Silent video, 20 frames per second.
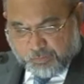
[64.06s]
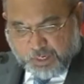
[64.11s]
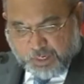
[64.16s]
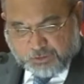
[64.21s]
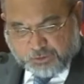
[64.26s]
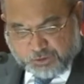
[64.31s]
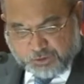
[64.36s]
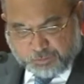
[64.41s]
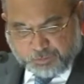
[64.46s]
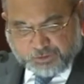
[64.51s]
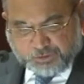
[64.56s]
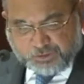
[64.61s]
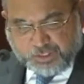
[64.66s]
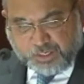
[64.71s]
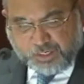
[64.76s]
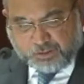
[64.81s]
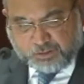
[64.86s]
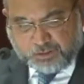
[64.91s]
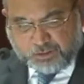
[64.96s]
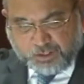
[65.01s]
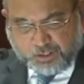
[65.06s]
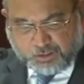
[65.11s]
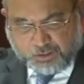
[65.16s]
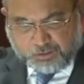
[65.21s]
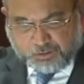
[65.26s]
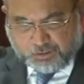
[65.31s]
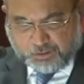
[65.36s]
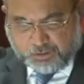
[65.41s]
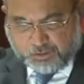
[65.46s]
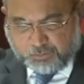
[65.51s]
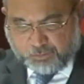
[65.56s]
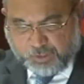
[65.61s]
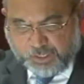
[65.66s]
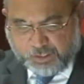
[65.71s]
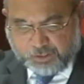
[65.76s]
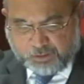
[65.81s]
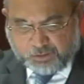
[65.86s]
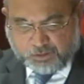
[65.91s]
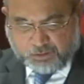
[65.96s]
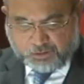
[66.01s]
much has been said
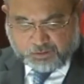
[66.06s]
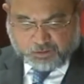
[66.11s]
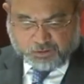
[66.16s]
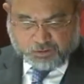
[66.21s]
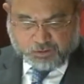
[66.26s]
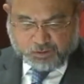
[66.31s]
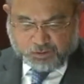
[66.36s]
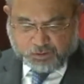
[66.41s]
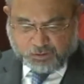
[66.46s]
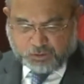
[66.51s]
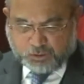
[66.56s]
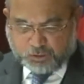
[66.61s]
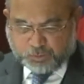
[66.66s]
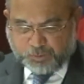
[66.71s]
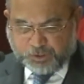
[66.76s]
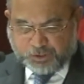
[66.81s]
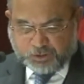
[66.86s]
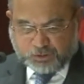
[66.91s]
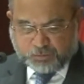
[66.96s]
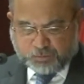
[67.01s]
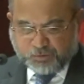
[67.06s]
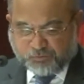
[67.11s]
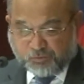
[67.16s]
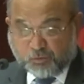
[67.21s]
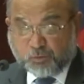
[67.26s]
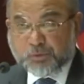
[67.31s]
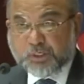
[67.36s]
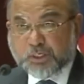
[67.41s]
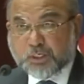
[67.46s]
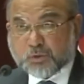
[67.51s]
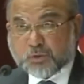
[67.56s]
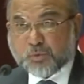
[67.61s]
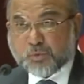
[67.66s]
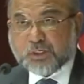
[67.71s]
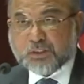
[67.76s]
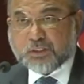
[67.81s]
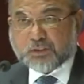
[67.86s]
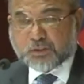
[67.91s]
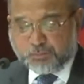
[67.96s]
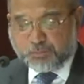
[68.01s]
by the speakers before me, as
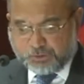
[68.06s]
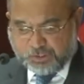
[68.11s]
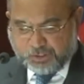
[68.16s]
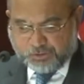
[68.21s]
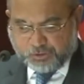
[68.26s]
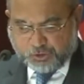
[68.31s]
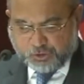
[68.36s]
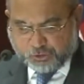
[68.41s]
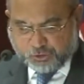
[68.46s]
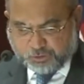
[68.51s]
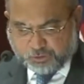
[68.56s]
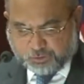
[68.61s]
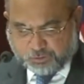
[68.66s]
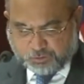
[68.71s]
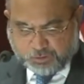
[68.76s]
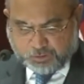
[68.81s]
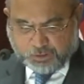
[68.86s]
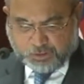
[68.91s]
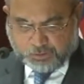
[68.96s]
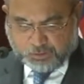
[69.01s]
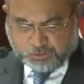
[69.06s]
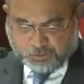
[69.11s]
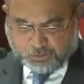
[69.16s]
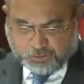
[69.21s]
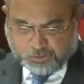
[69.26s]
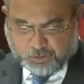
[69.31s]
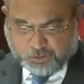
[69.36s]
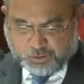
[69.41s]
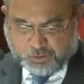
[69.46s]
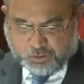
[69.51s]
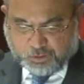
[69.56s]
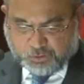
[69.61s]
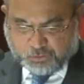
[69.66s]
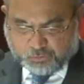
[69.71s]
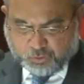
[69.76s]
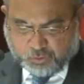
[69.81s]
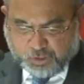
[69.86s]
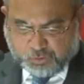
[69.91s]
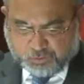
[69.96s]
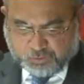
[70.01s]
well as the presentations
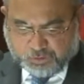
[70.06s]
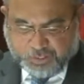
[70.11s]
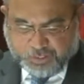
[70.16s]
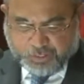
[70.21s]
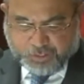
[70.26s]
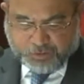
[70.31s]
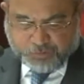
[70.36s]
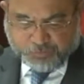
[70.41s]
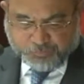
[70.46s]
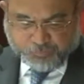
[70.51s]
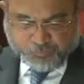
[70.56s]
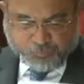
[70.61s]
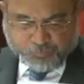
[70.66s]
throughout the day.